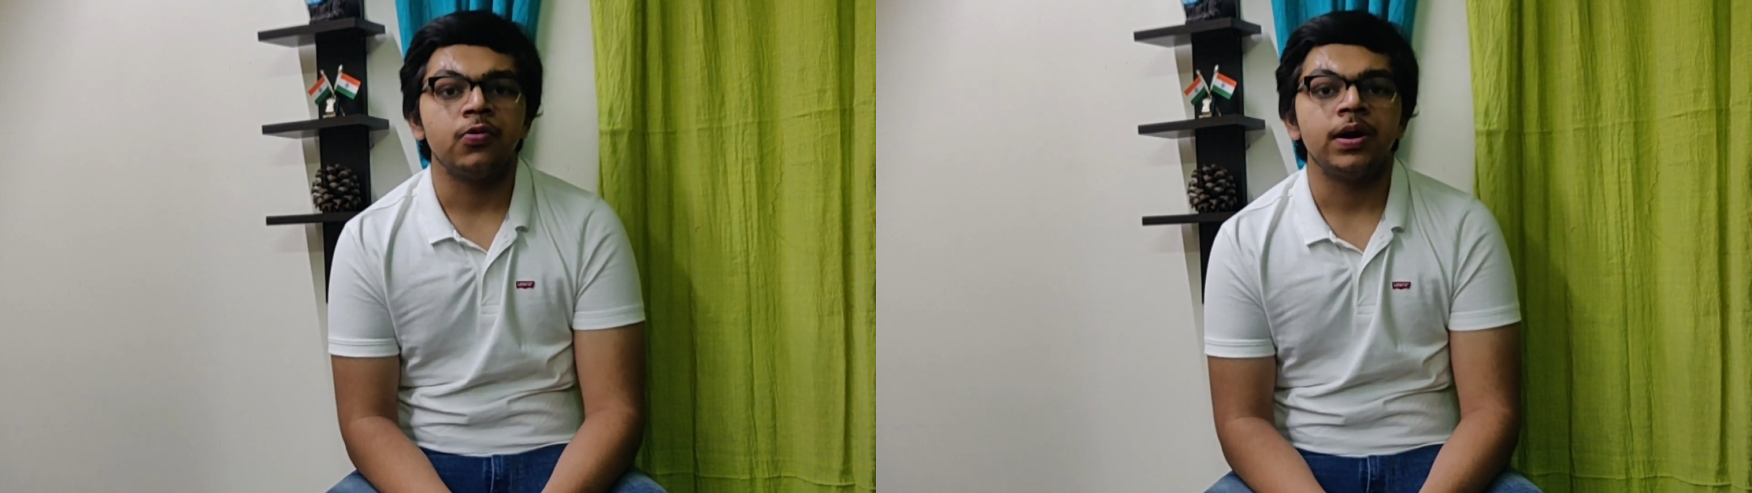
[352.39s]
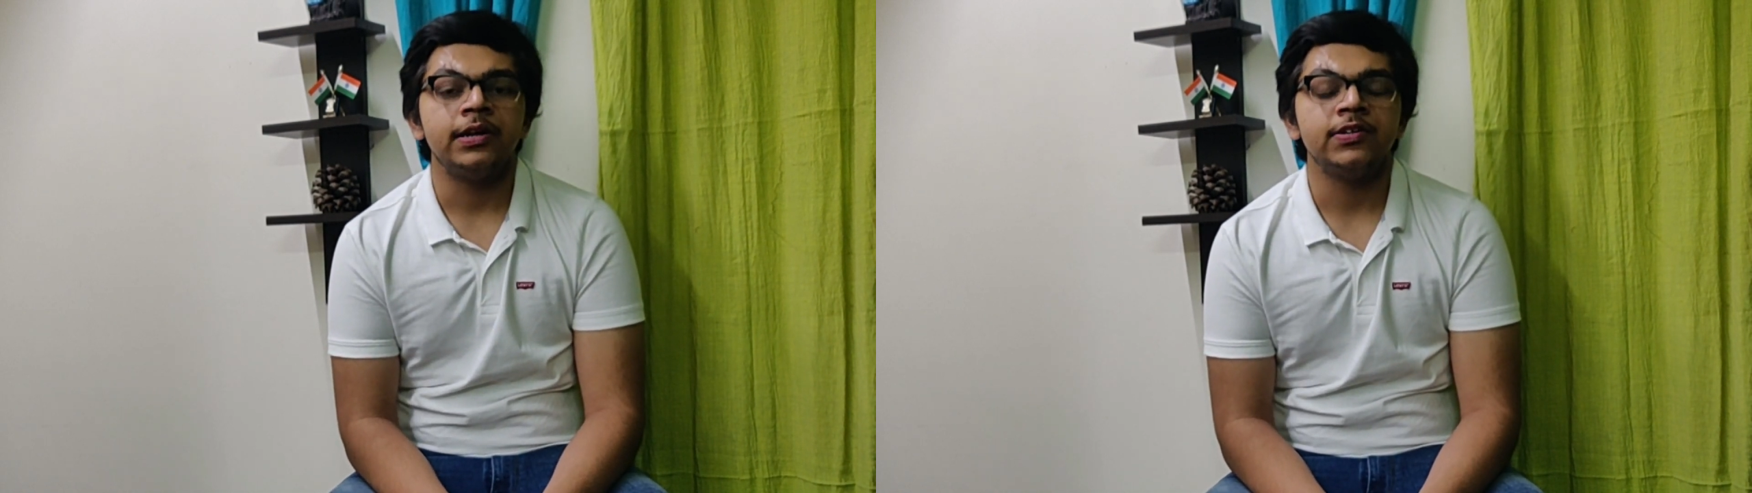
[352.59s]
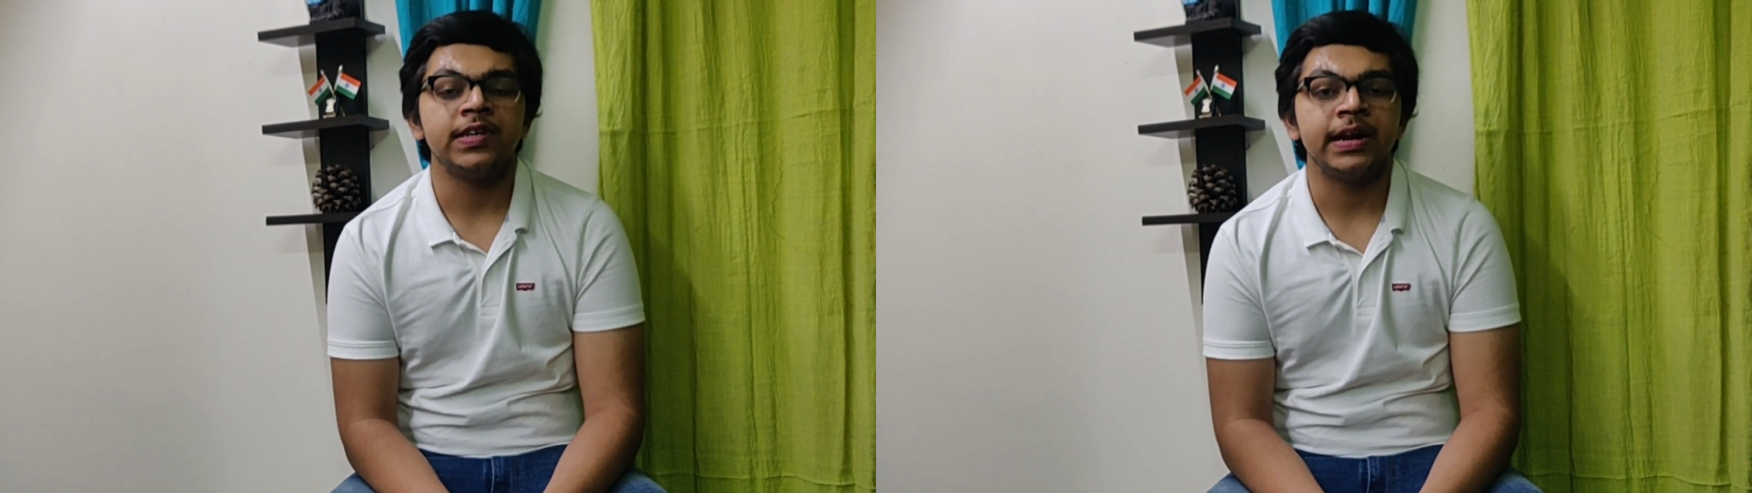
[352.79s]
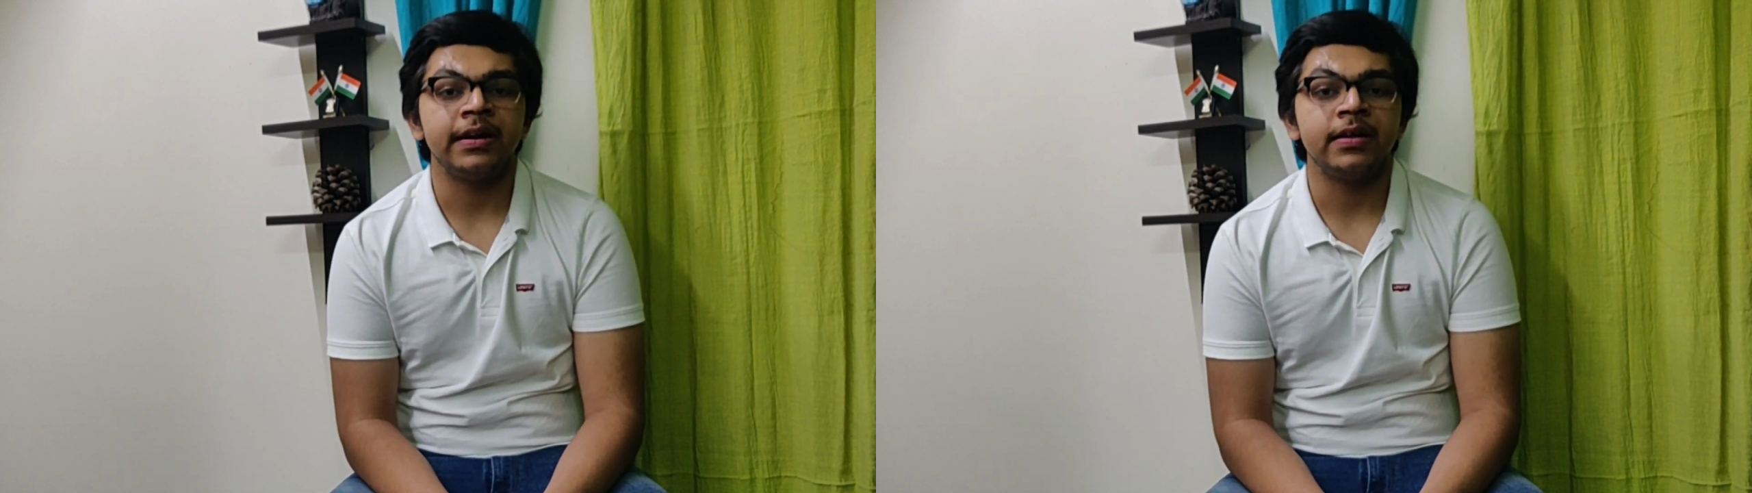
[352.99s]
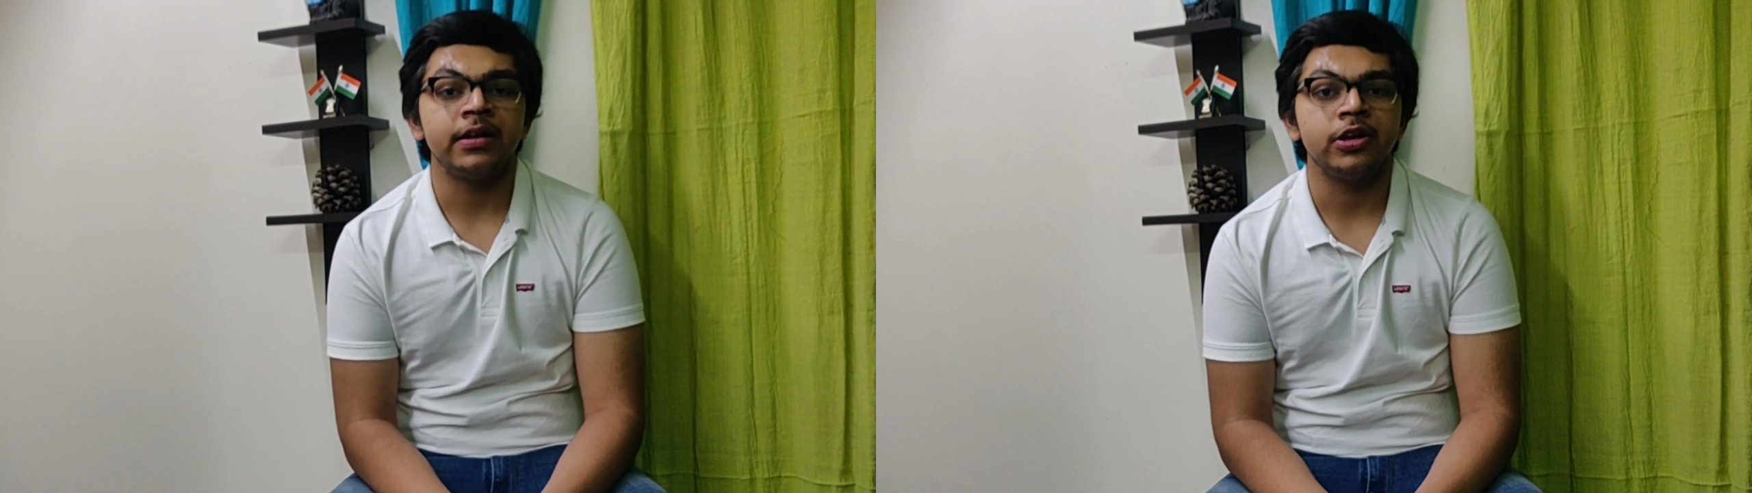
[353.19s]
were to
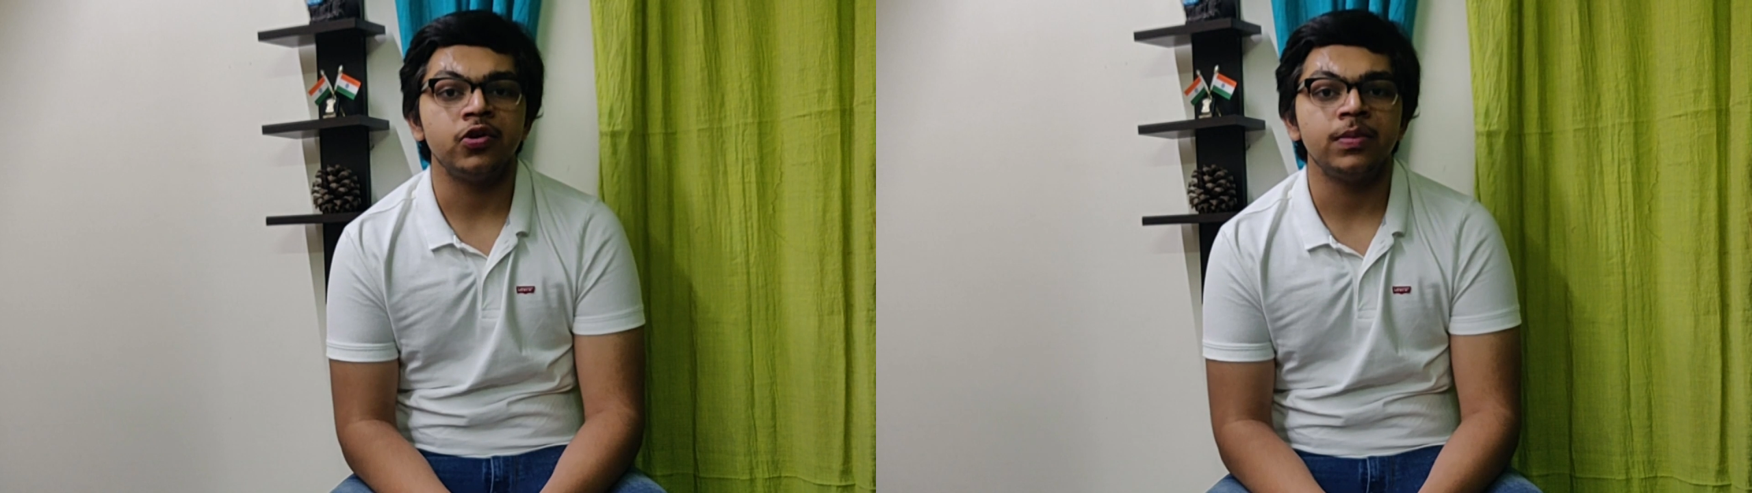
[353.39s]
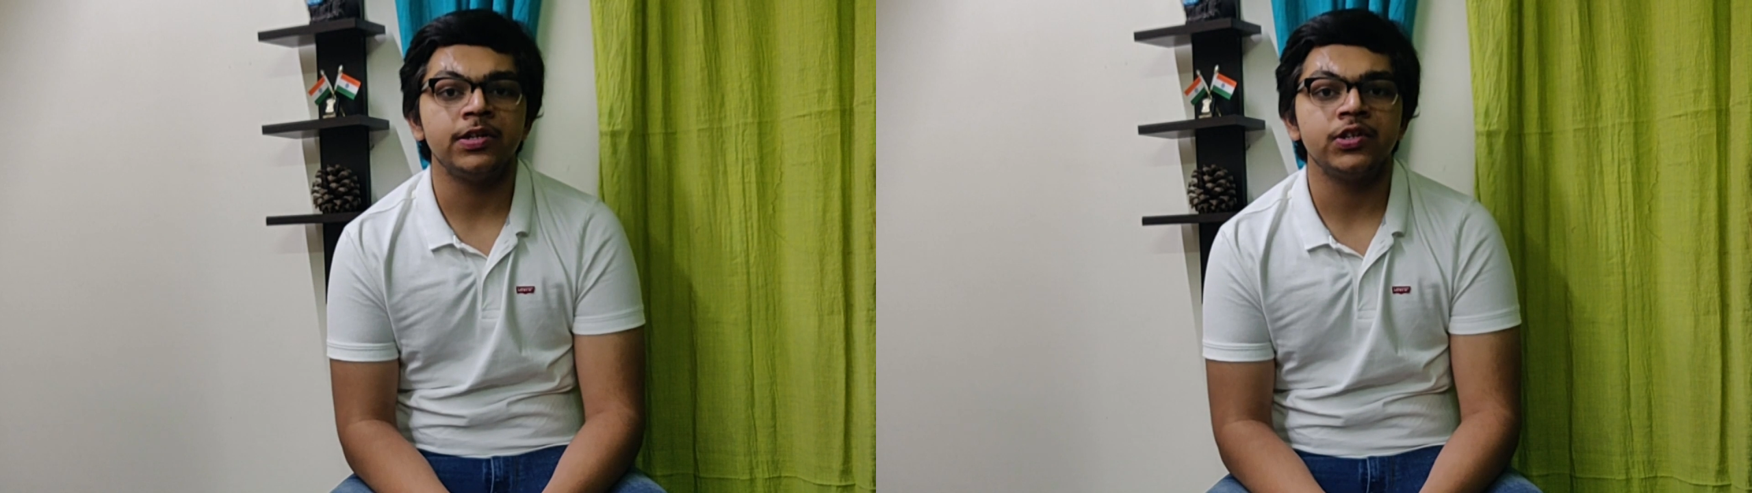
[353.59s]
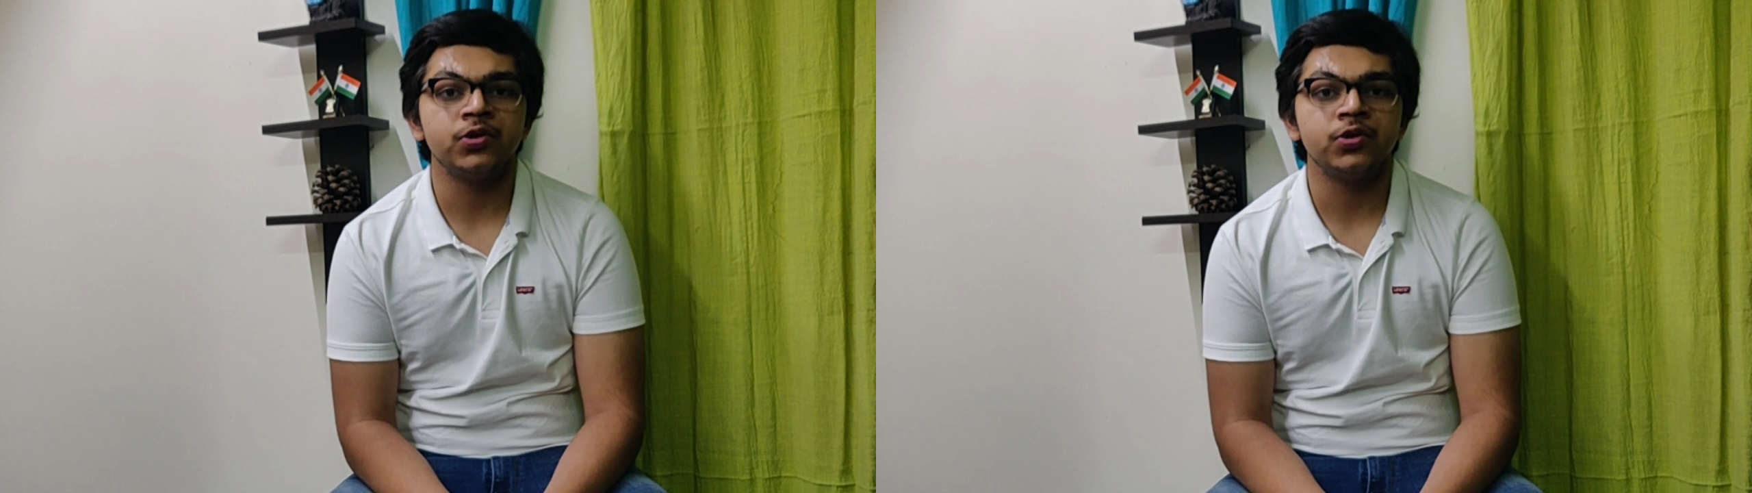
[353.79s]
send numerous